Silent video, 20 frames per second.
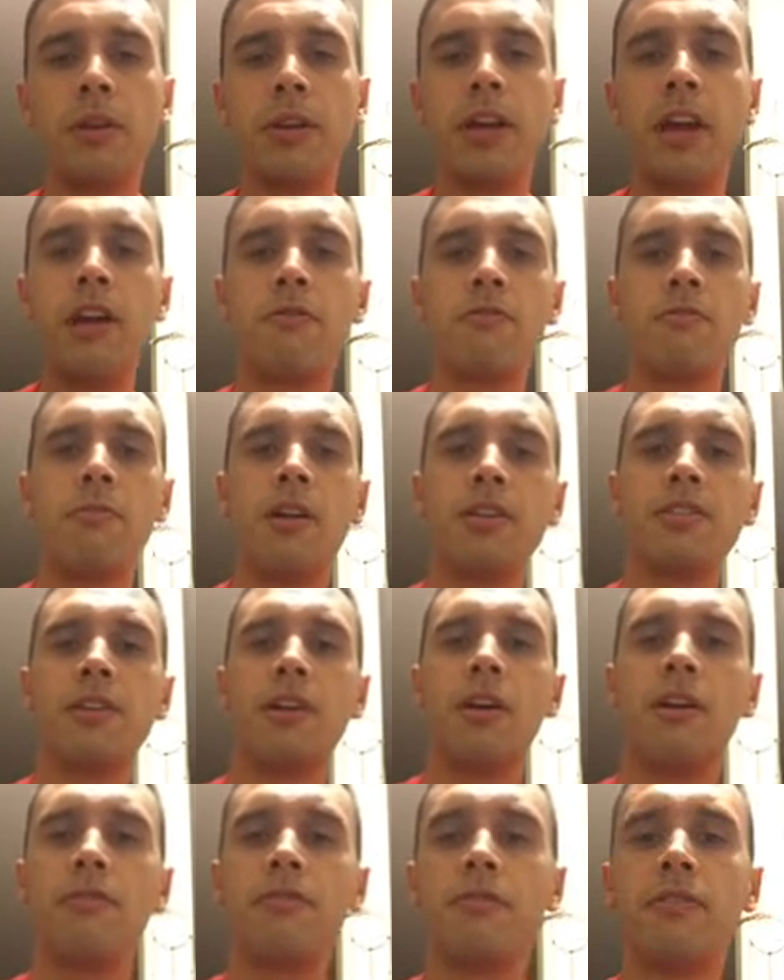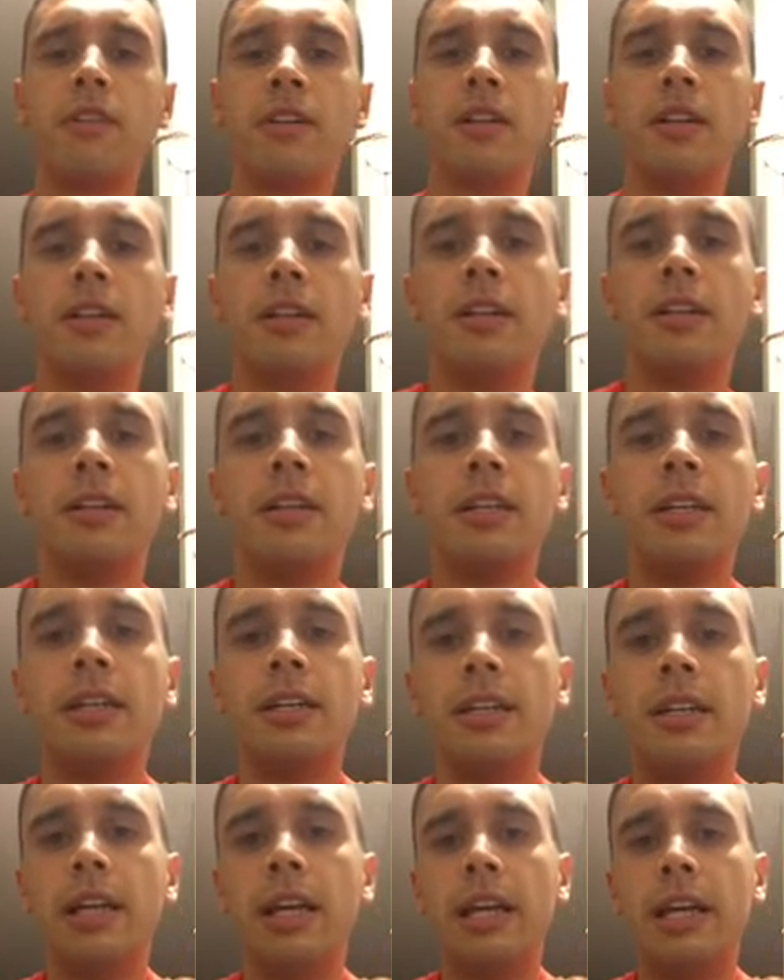to care for myself,
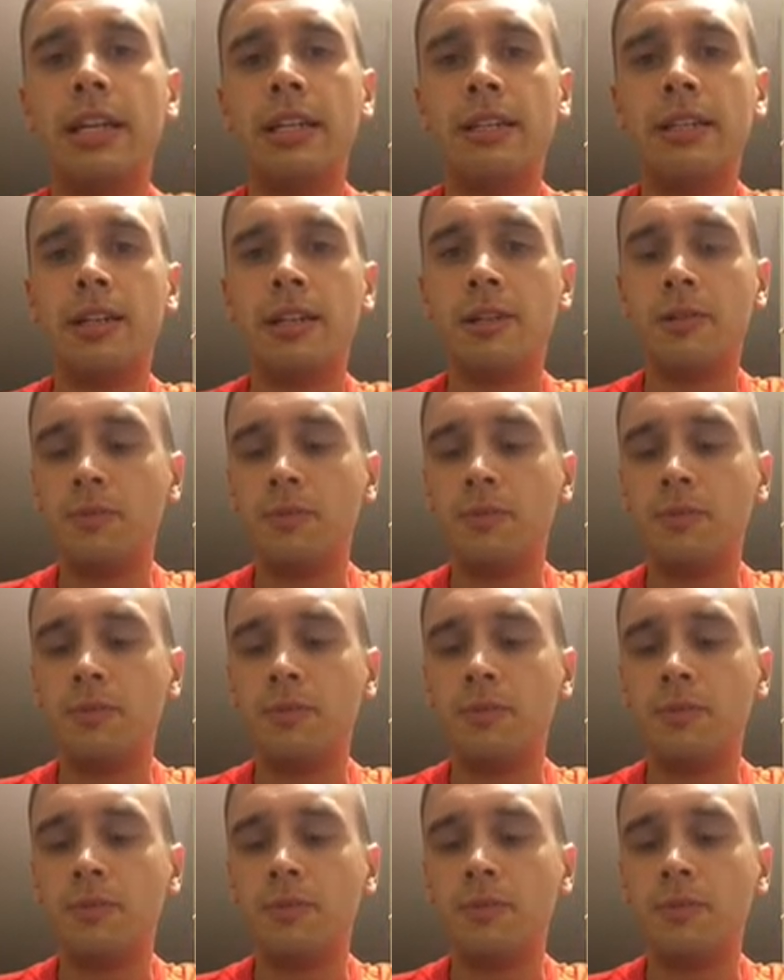and